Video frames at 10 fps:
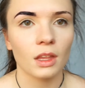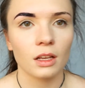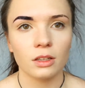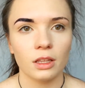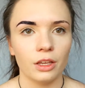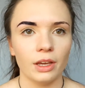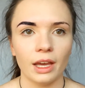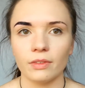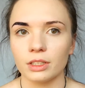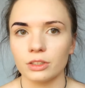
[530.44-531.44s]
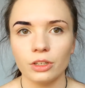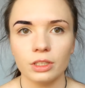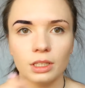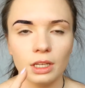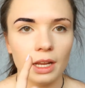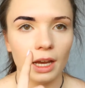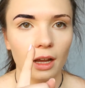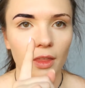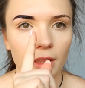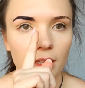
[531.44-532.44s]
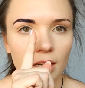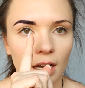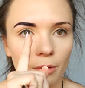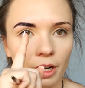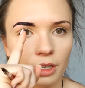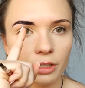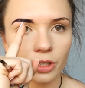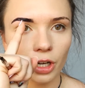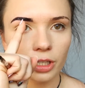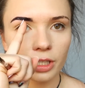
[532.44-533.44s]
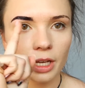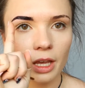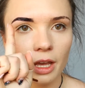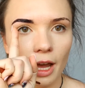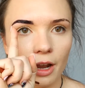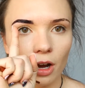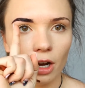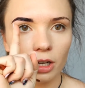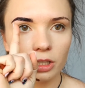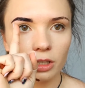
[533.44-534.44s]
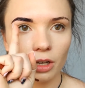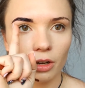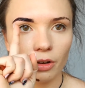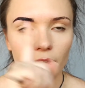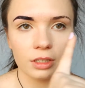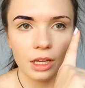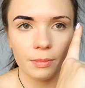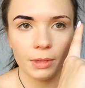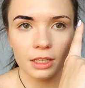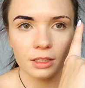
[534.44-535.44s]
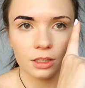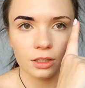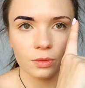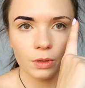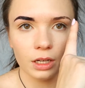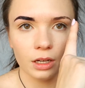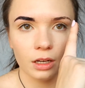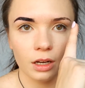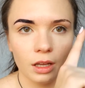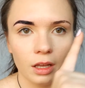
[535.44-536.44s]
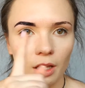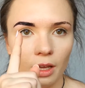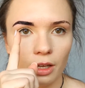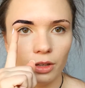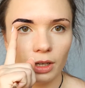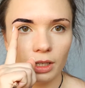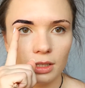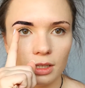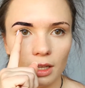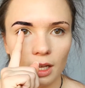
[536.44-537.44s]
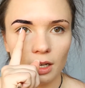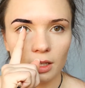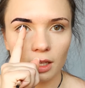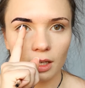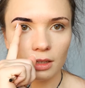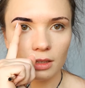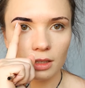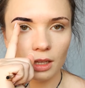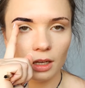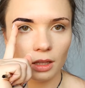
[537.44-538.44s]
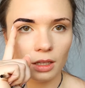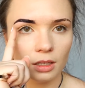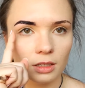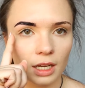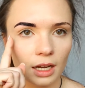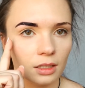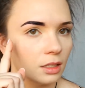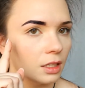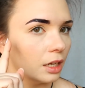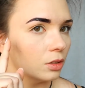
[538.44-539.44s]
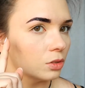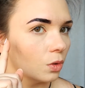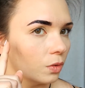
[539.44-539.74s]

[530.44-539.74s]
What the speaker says: So there you have it. So you see now that this eyebrow has got an arch in the same place as this one. You can see that it thickens and then it thins out and tails off.